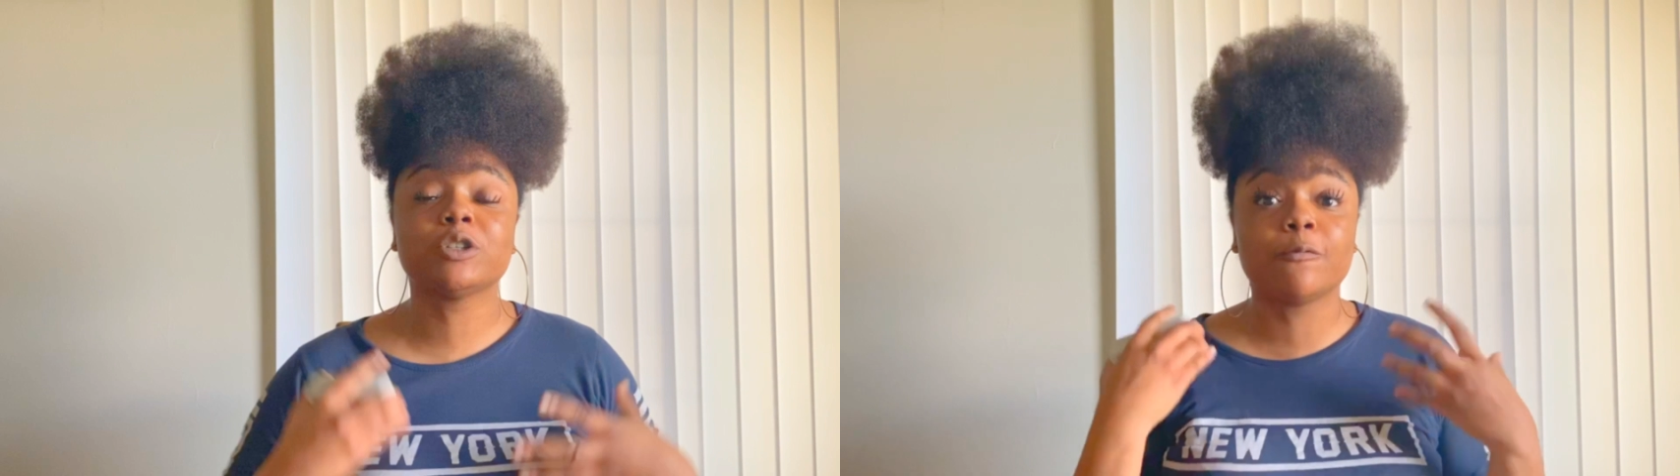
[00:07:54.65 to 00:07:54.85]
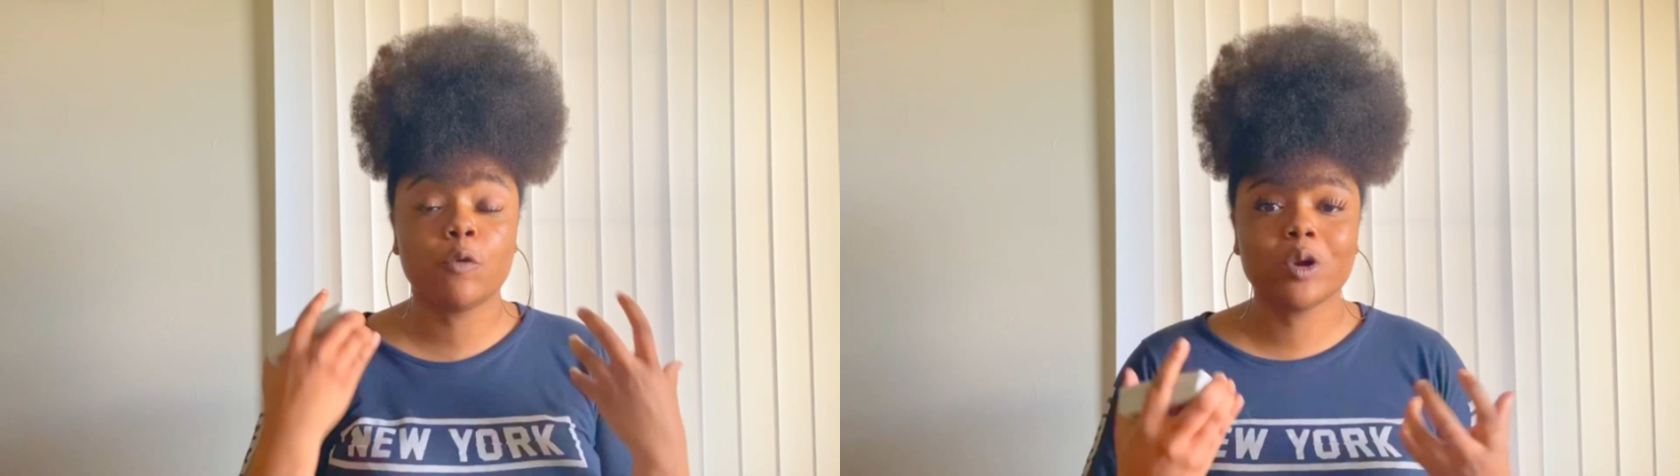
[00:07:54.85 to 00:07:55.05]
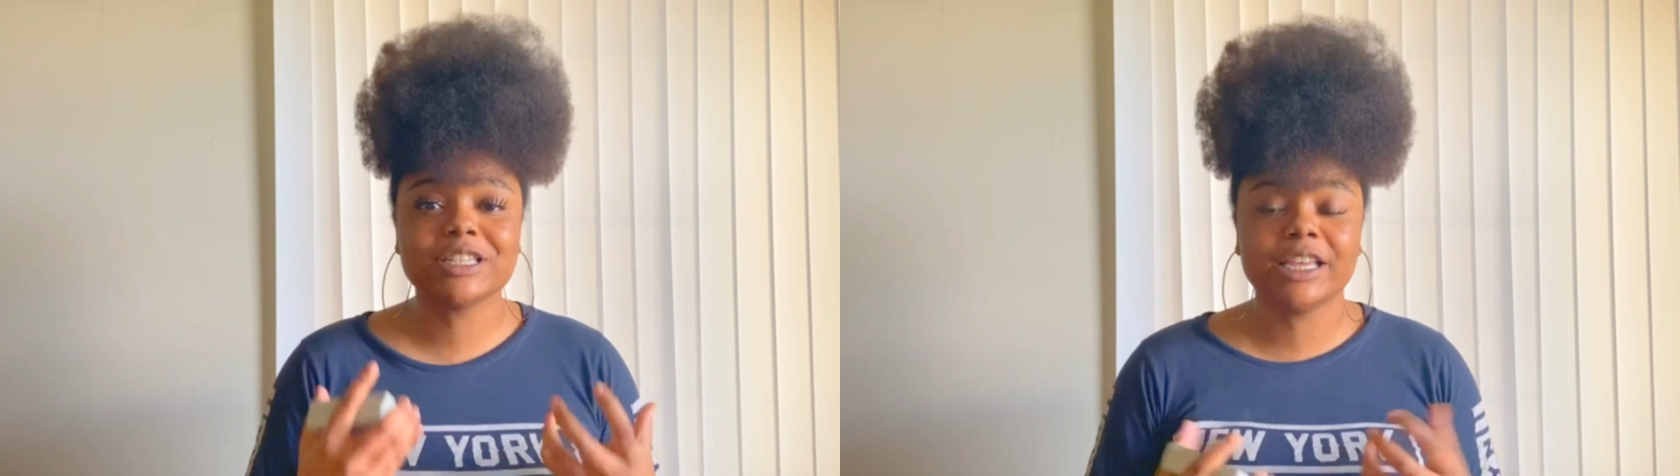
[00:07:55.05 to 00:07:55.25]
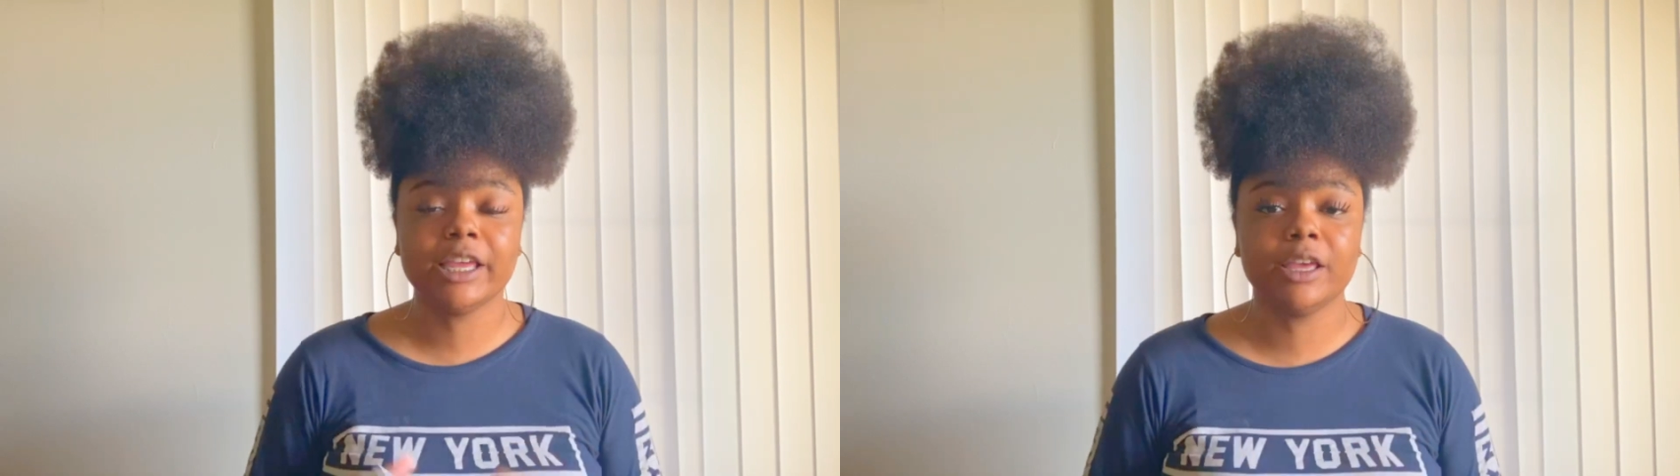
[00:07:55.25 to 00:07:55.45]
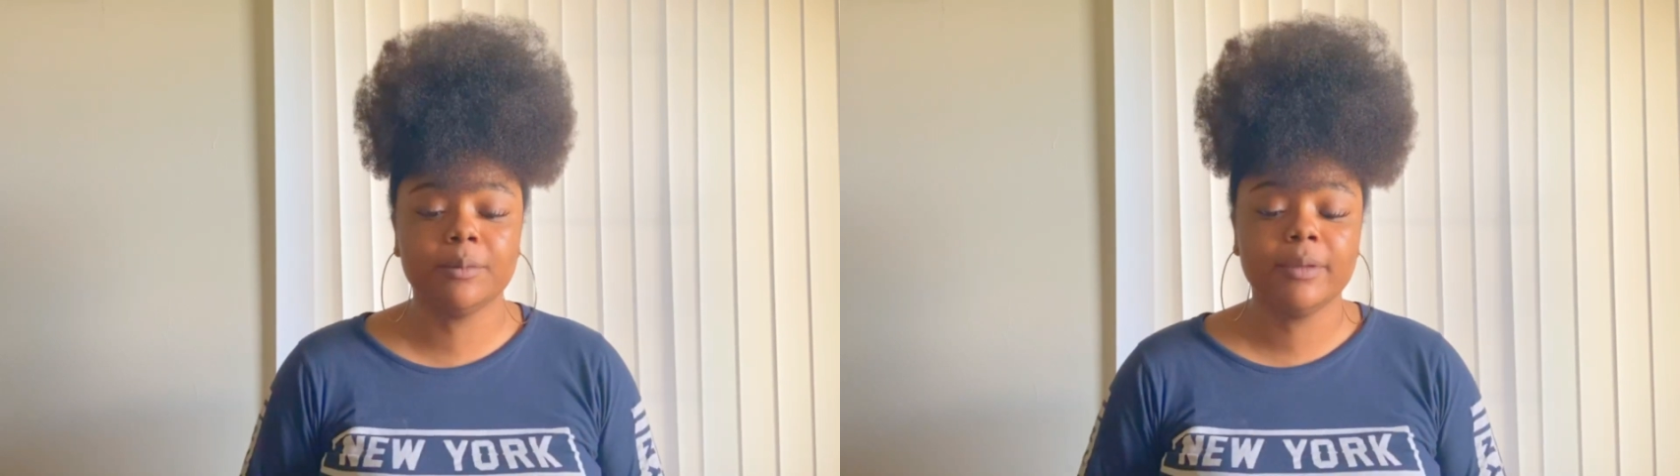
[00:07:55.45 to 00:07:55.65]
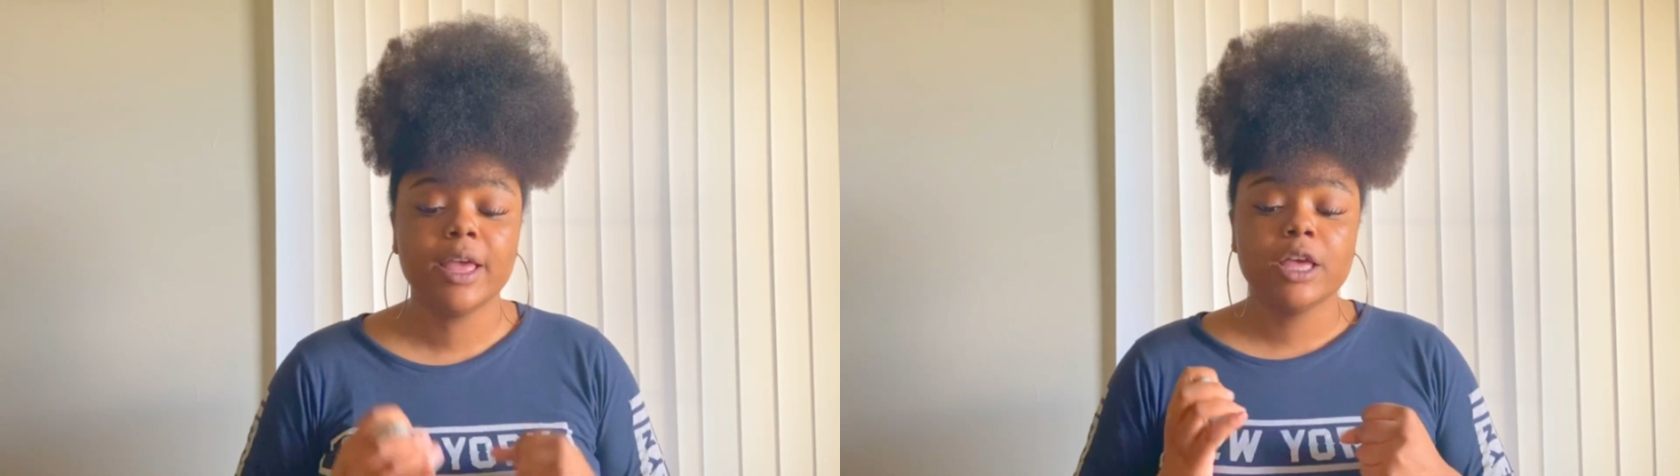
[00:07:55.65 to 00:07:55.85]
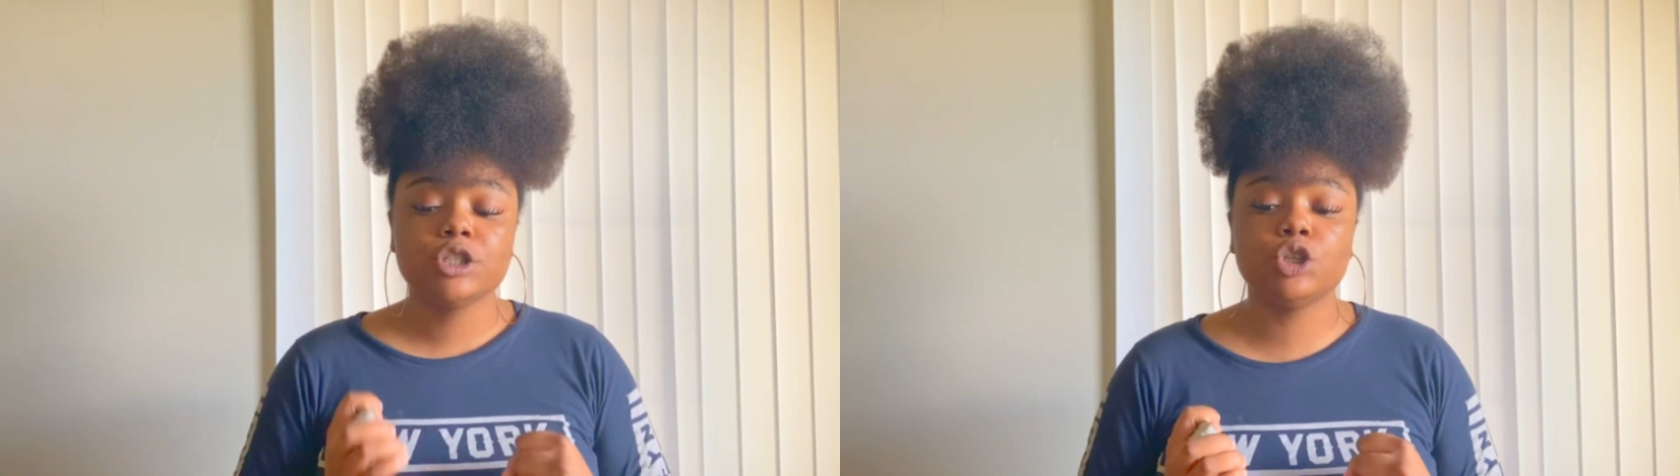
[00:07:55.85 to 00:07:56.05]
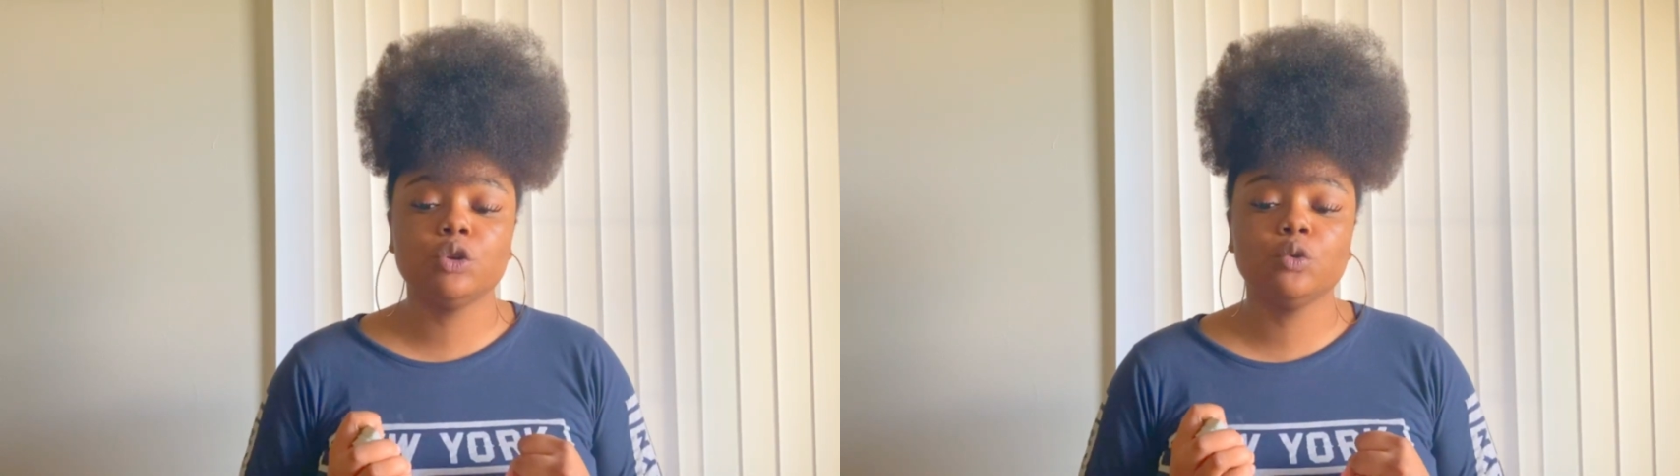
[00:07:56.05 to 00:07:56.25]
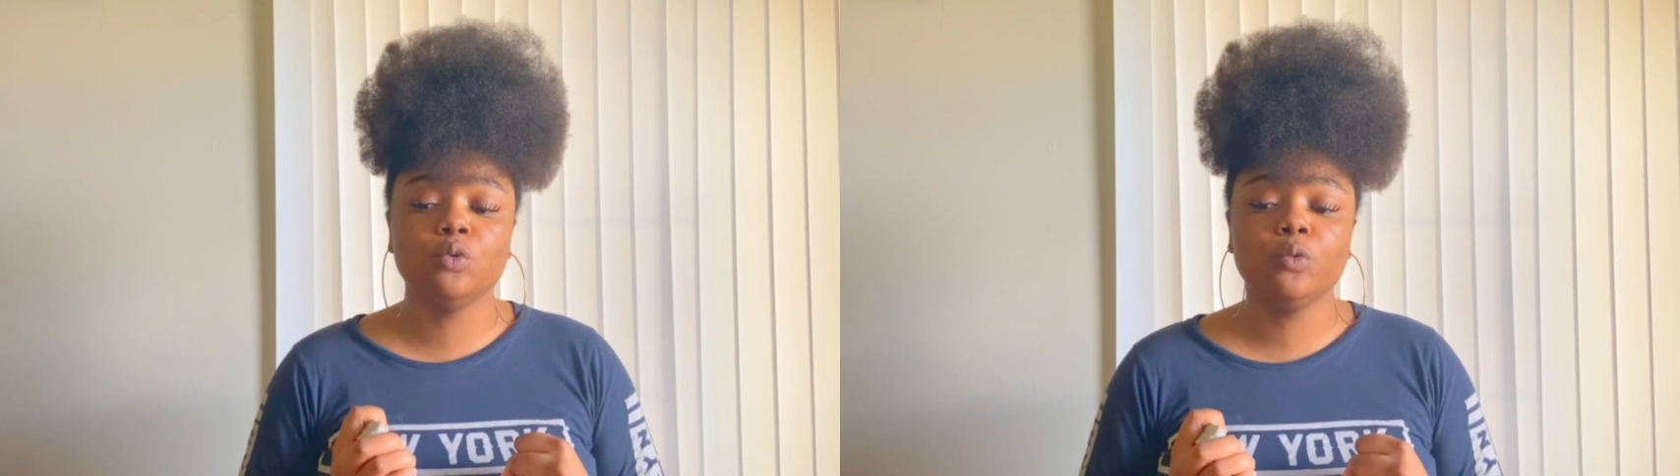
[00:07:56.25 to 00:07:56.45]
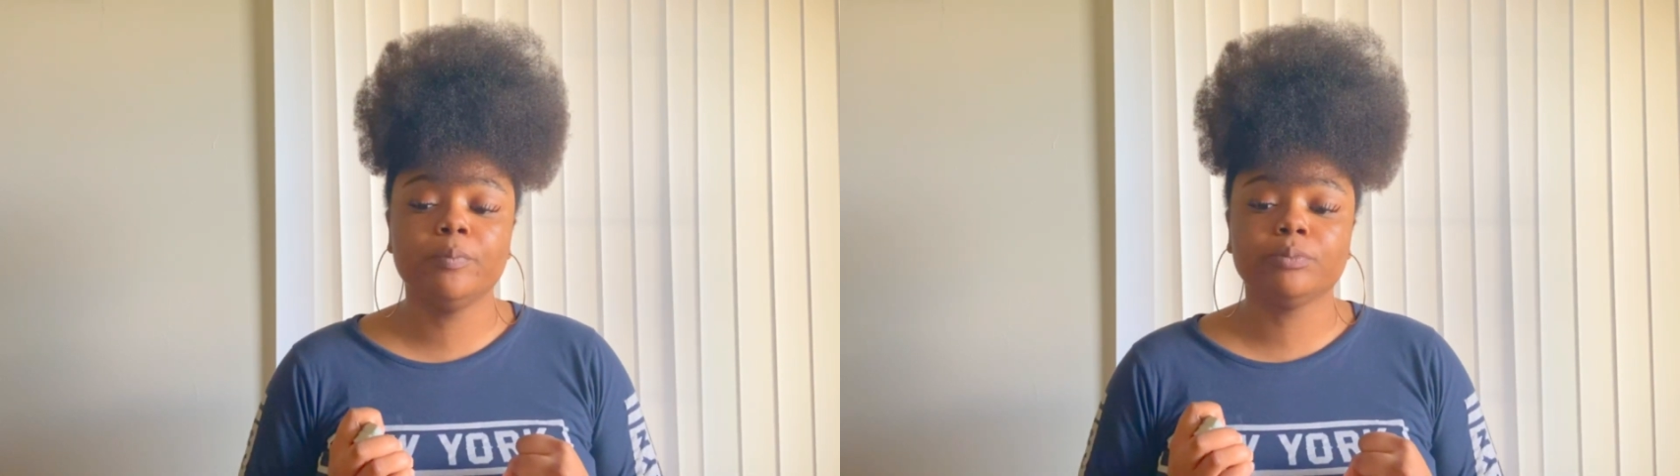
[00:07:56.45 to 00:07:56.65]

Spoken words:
forcing him to